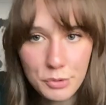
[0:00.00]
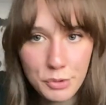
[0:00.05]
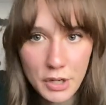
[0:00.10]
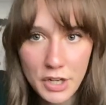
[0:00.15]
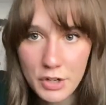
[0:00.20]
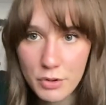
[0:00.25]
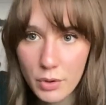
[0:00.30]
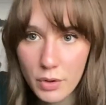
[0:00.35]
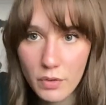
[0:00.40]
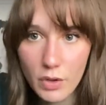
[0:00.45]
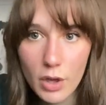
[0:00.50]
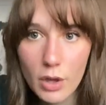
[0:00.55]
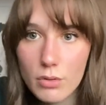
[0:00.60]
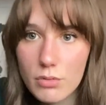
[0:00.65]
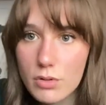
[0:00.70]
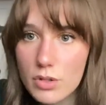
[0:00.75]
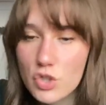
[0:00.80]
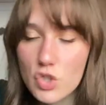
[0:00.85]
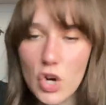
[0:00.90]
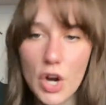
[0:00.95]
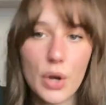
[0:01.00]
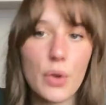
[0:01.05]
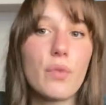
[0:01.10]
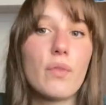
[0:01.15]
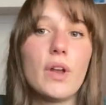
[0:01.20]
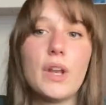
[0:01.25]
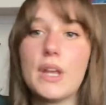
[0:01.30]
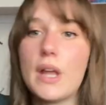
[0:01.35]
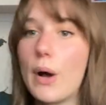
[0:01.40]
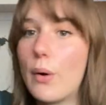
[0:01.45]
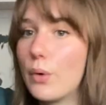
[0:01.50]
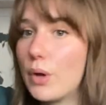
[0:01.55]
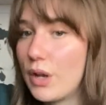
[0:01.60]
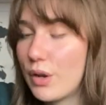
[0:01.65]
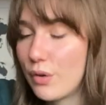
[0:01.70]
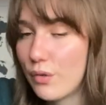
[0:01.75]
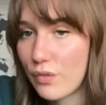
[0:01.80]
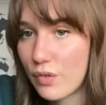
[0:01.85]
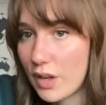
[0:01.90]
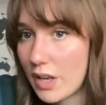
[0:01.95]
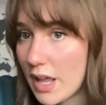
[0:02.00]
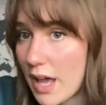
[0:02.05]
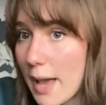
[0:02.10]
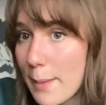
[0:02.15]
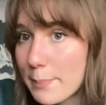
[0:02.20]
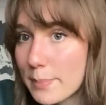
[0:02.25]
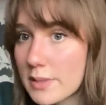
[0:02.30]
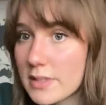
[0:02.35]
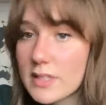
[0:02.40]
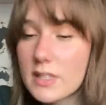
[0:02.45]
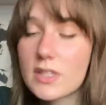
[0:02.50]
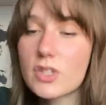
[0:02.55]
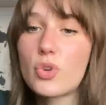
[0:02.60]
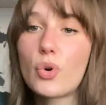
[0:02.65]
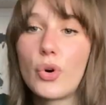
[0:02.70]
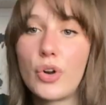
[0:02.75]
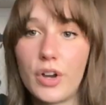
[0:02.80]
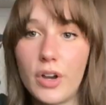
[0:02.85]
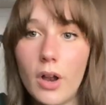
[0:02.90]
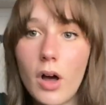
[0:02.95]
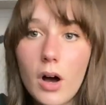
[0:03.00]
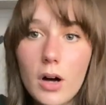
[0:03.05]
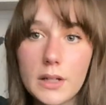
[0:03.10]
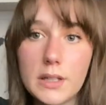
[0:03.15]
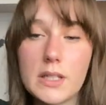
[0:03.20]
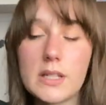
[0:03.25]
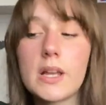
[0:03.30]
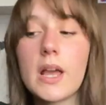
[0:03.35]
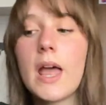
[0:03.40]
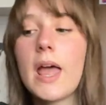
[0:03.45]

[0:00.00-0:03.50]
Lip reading: read the reviews, try to find out if it happens or not.